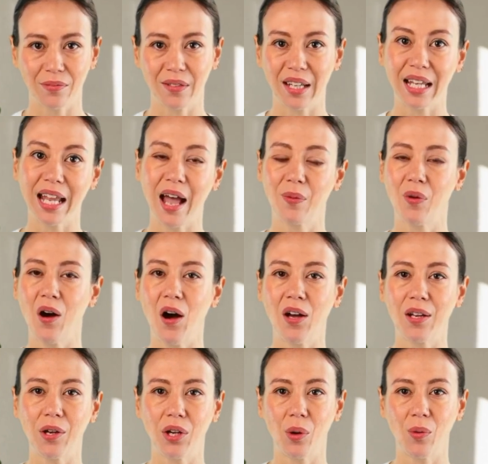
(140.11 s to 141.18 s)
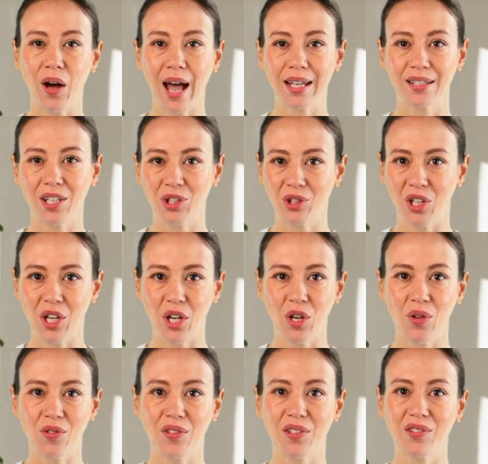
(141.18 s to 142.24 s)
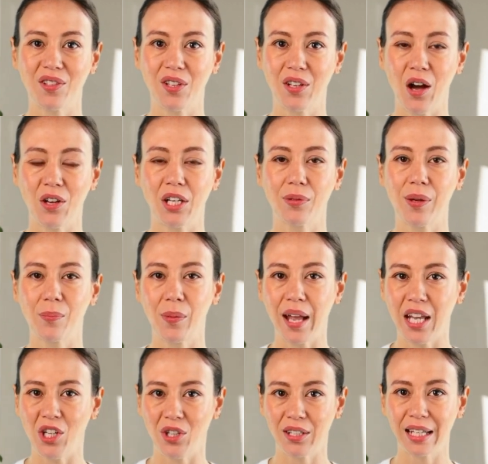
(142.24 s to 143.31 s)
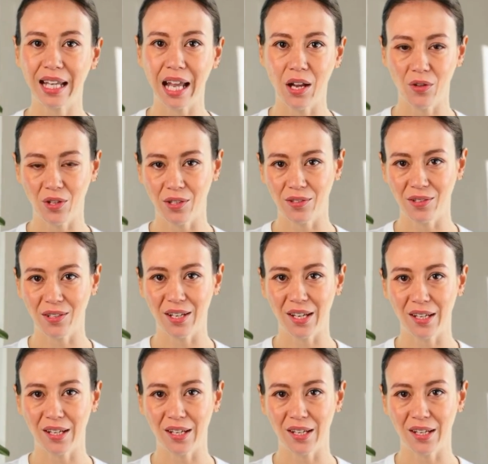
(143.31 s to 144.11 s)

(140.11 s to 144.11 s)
EMR, the practitioner uses to document patient encounters,